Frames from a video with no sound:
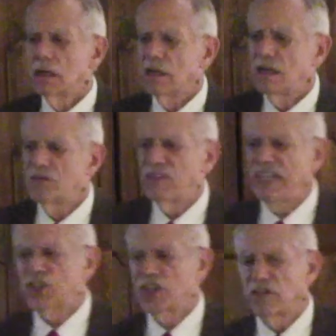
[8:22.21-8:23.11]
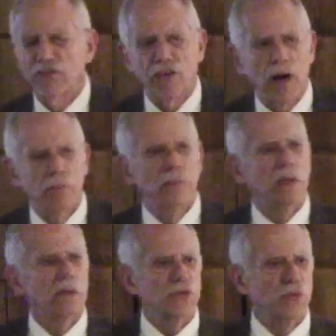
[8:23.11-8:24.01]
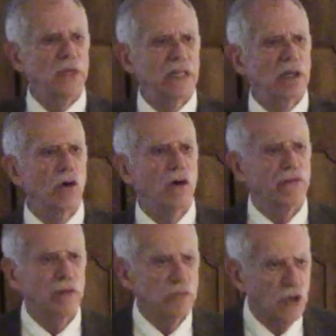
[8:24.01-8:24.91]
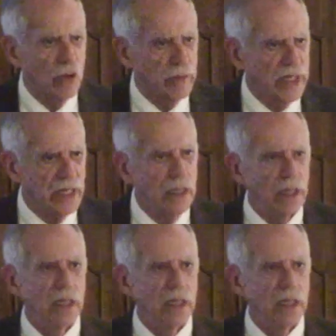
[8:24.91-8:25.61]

invasion from Sweden or from Germany